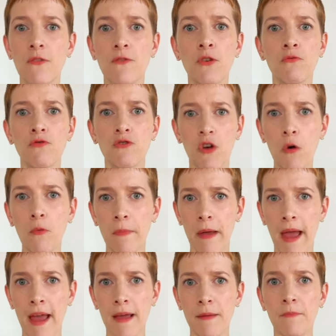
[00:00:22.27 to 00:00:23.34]
if you don't
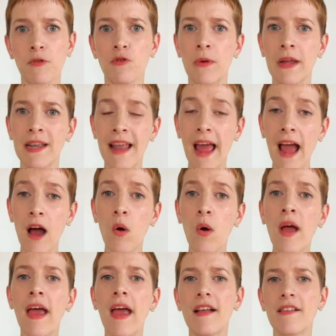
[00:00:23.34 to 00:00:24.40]
pay between now